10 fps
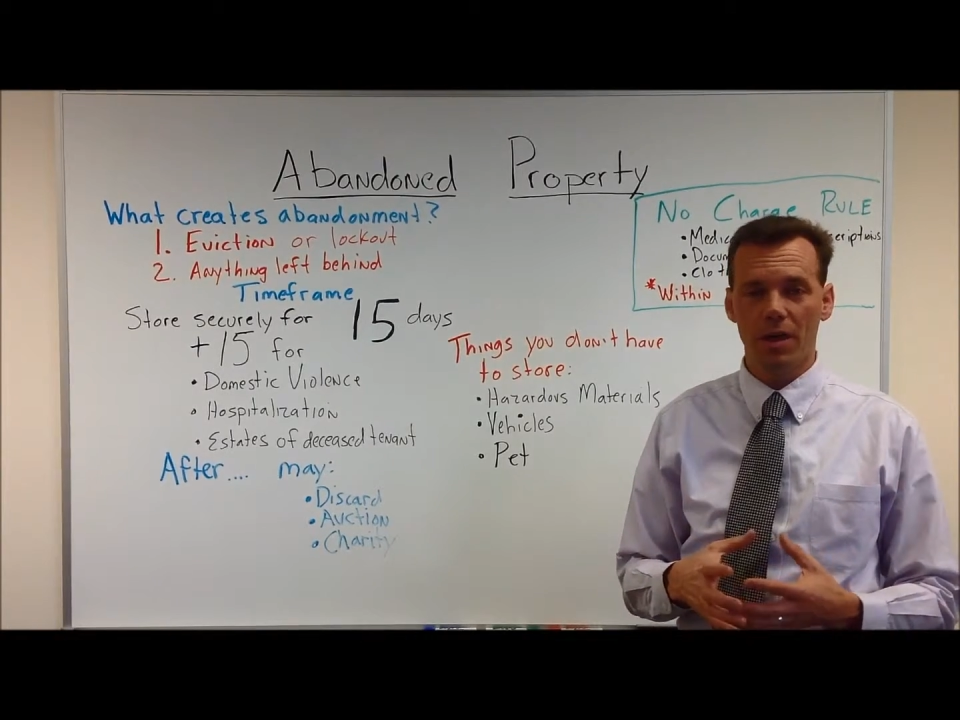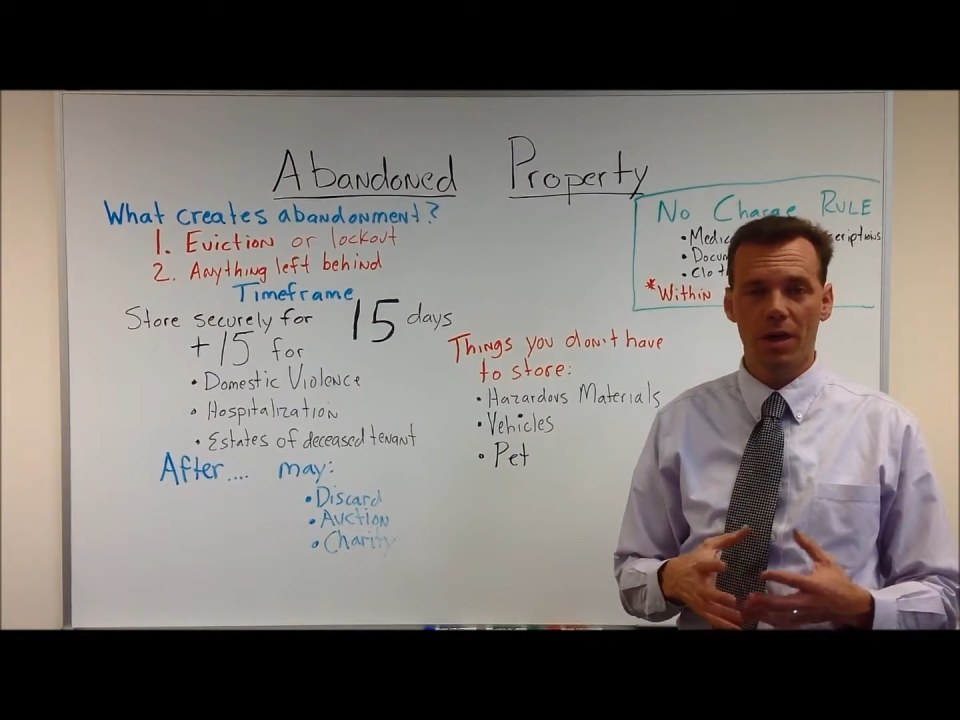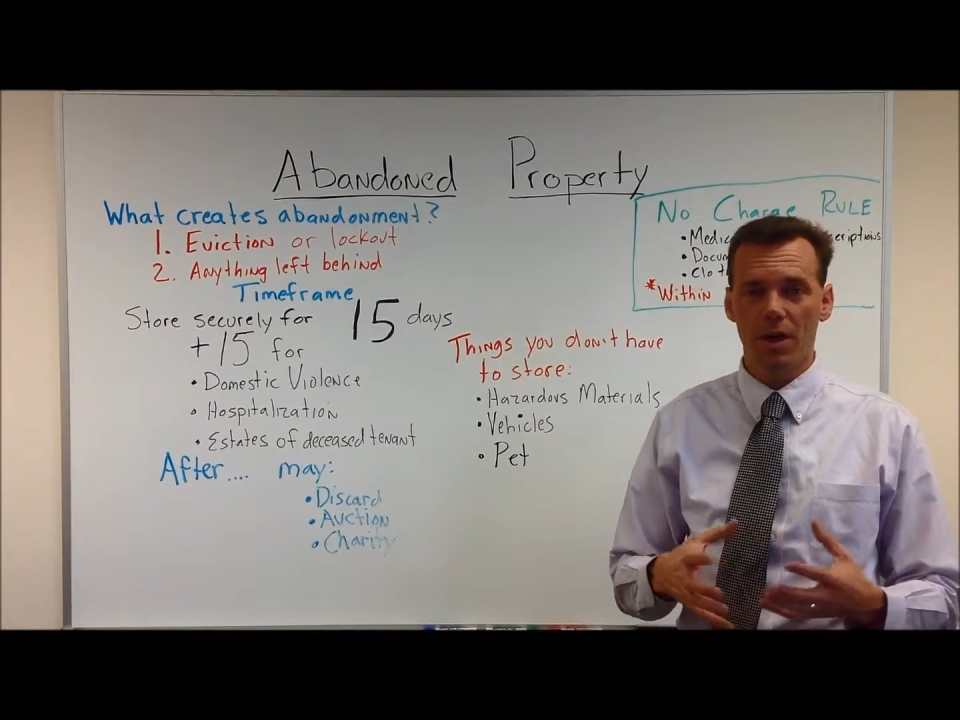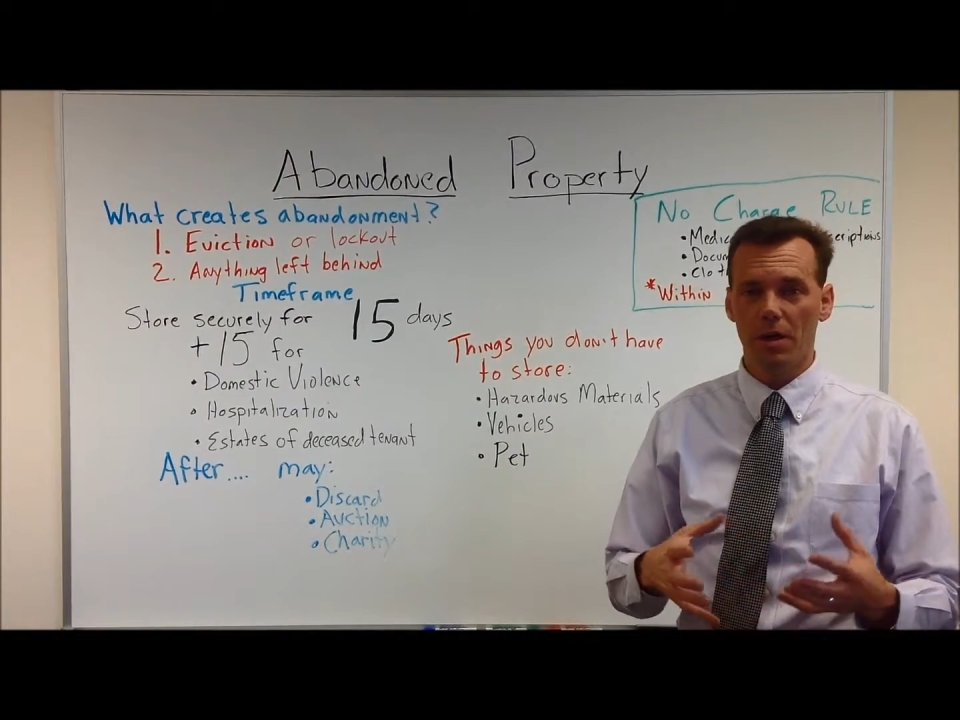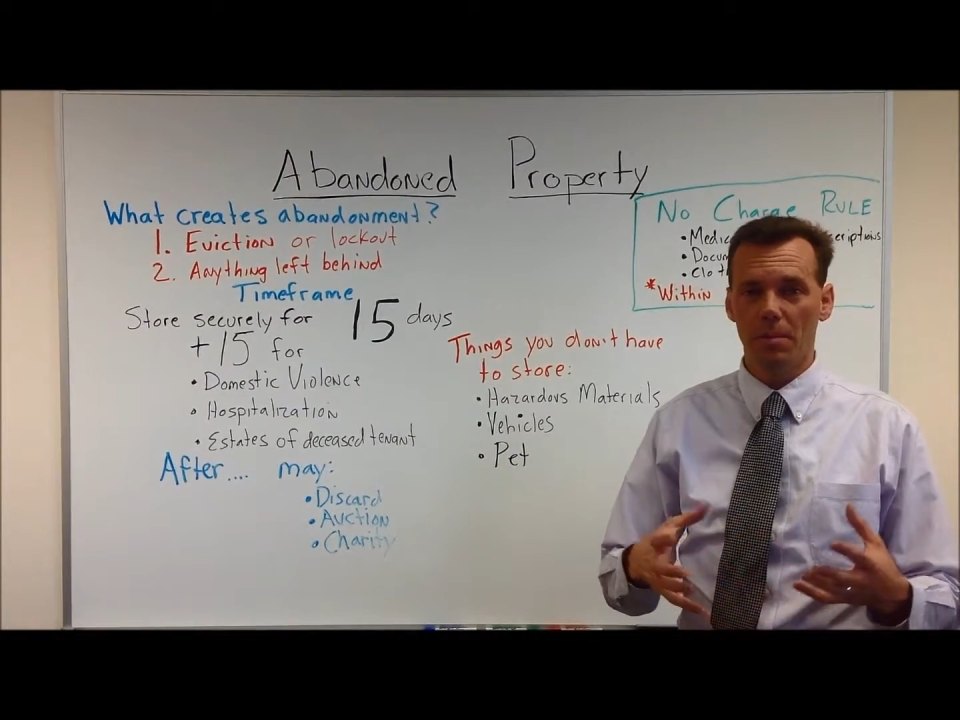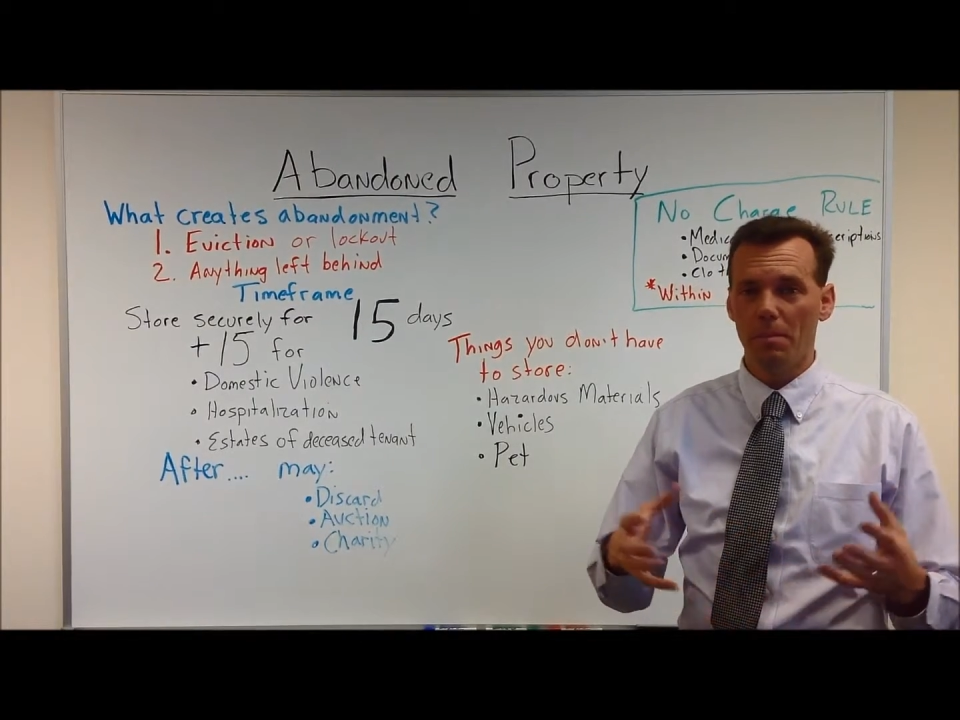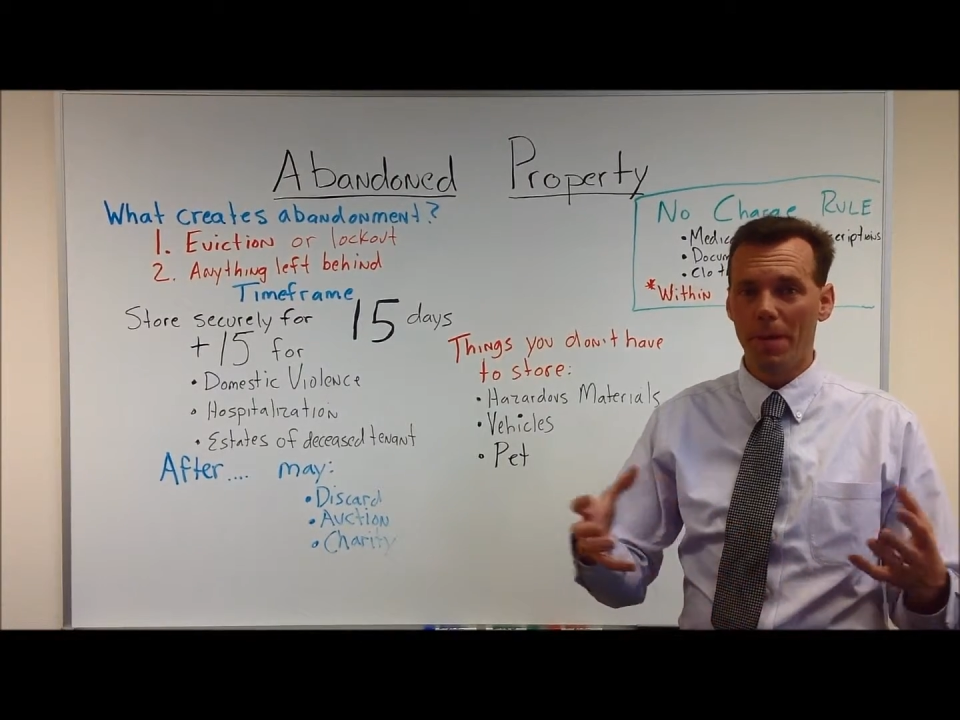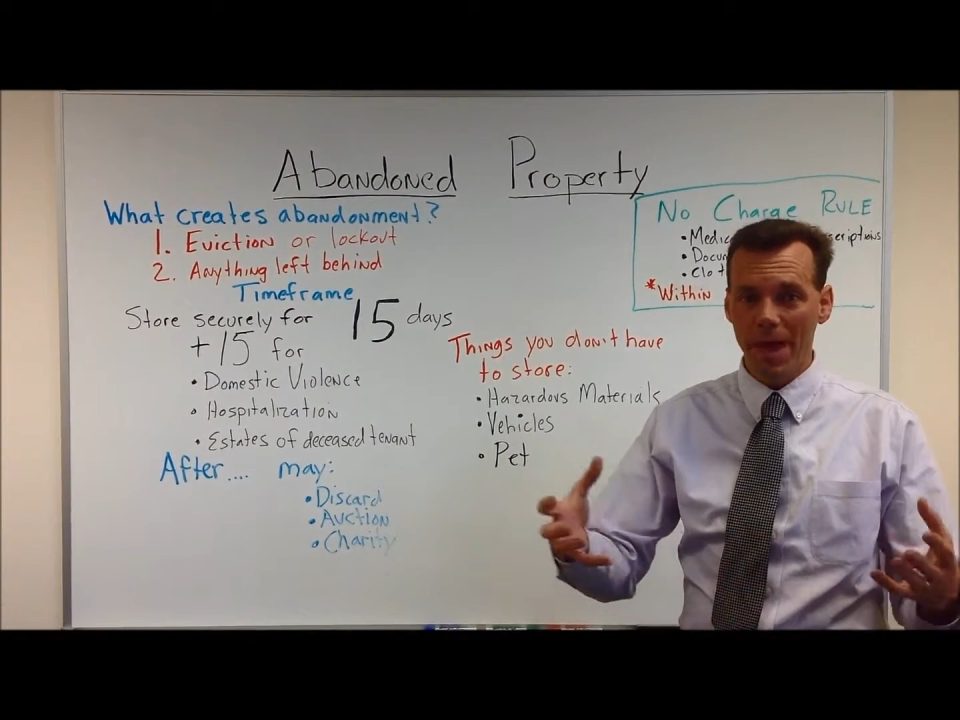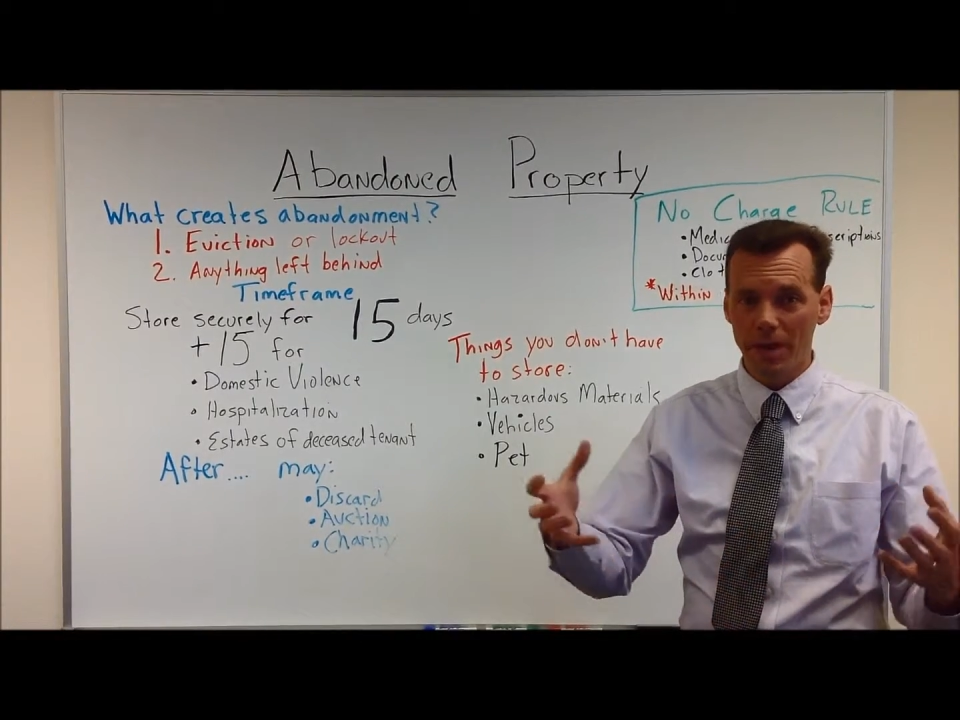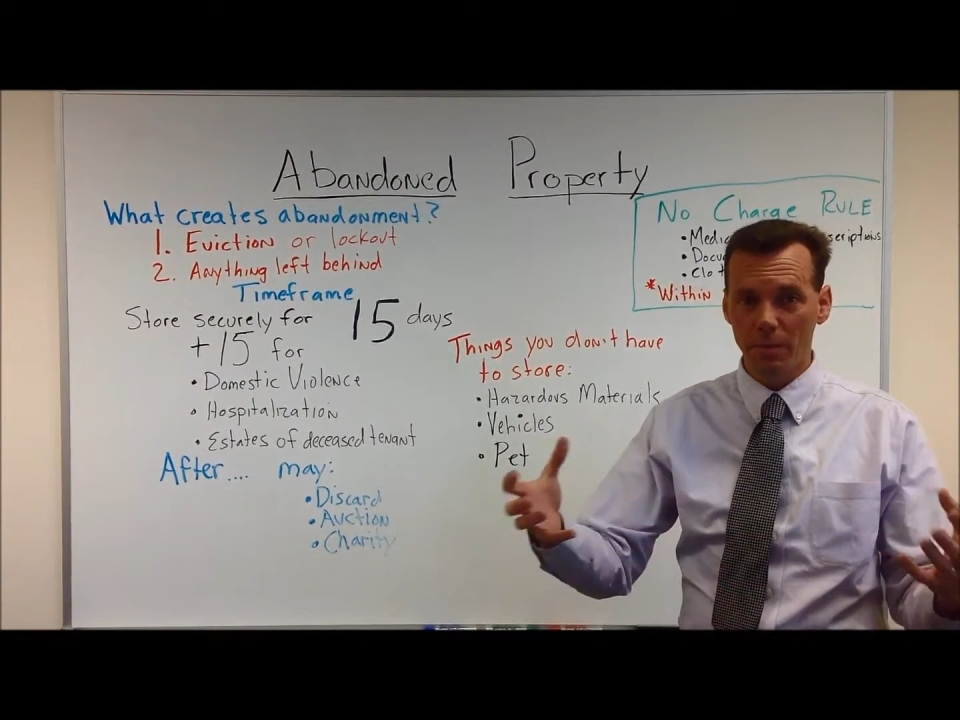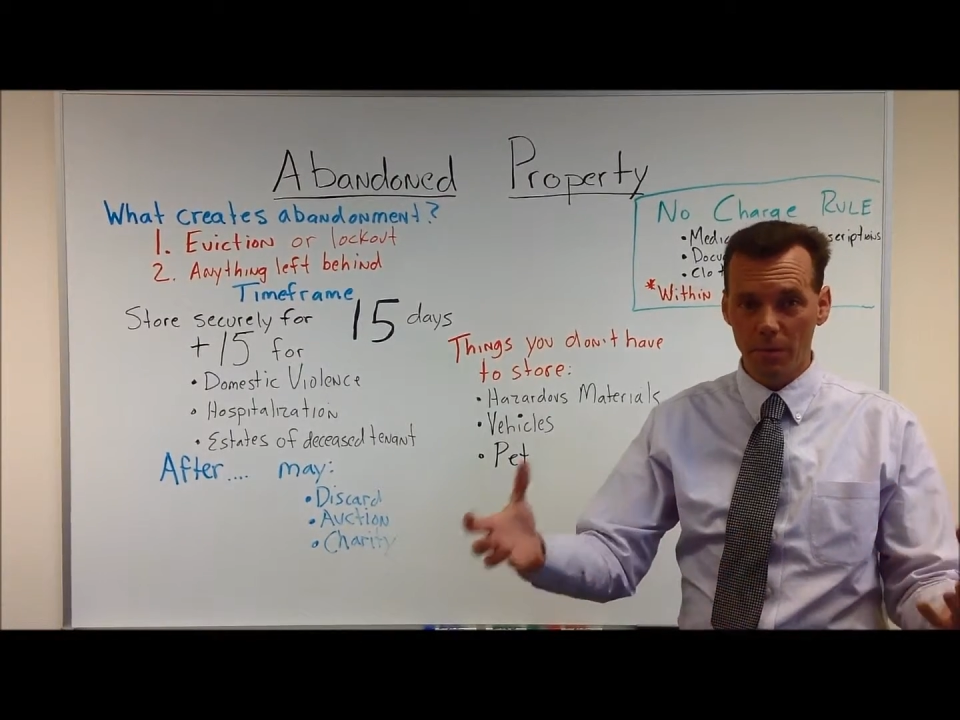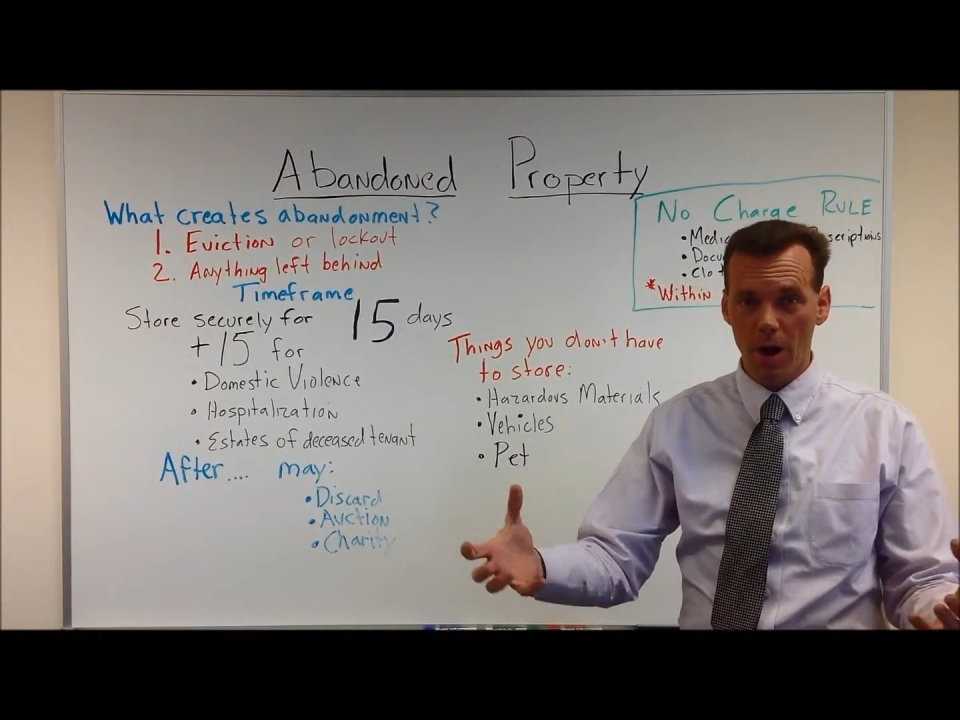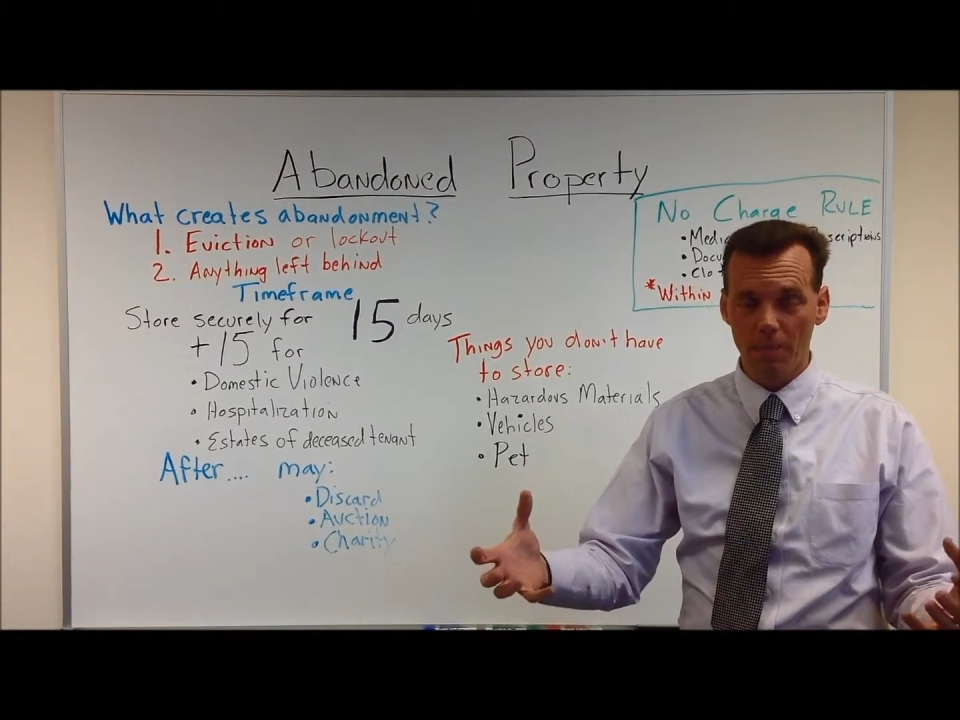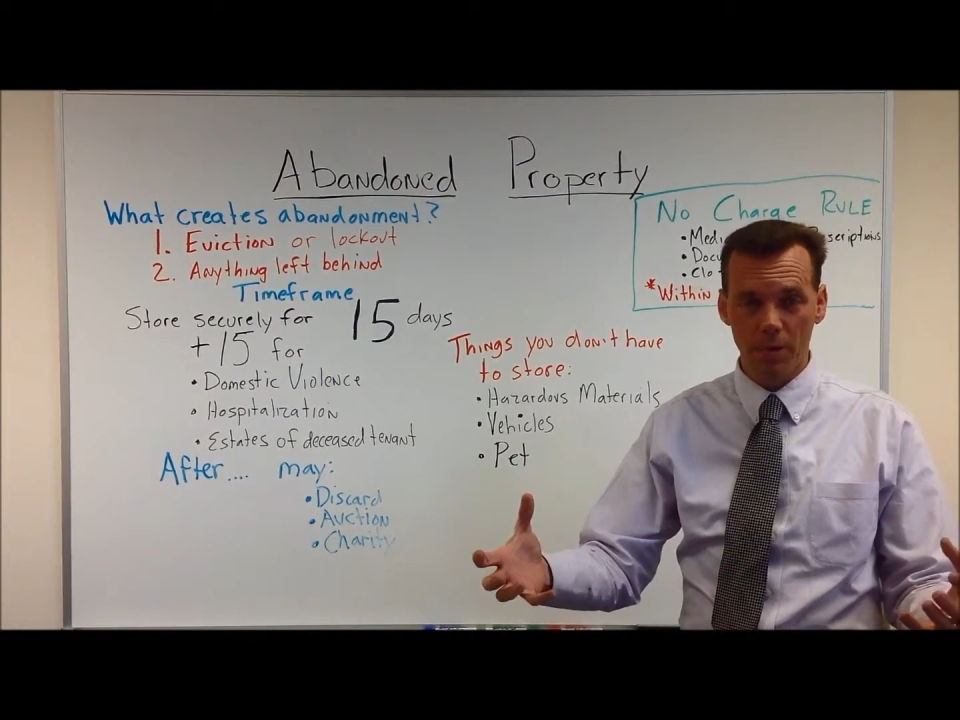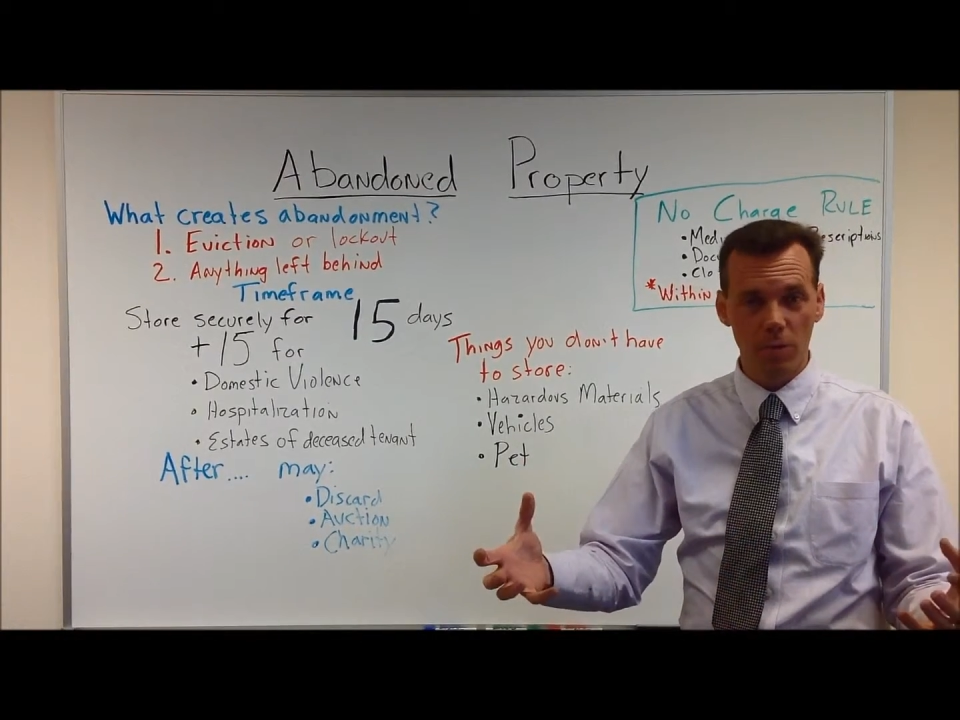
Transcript: abandoned property